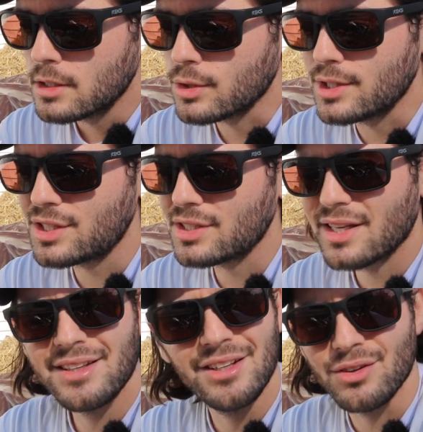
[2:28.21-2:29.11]
so this is,
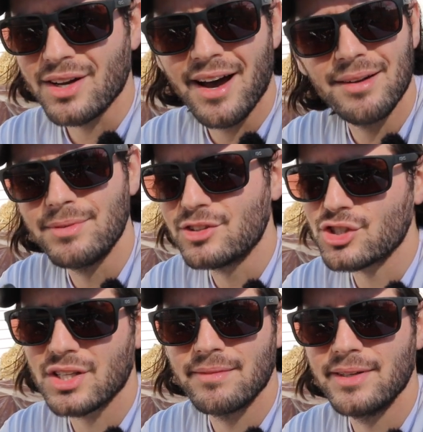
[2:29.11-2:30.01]
you know, kind of
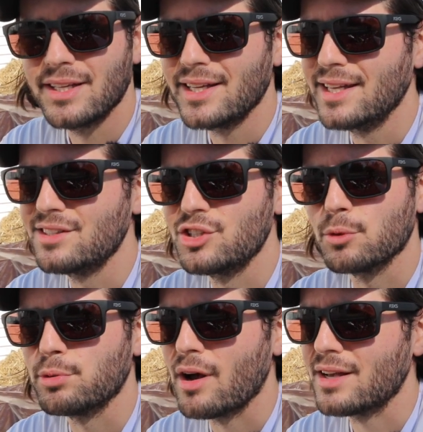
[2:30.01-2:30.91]
just gonna be an
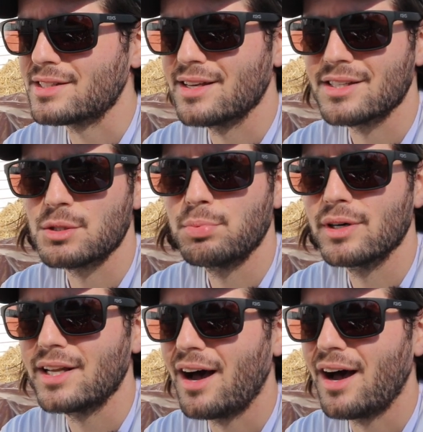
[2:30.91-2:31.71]
easier process, but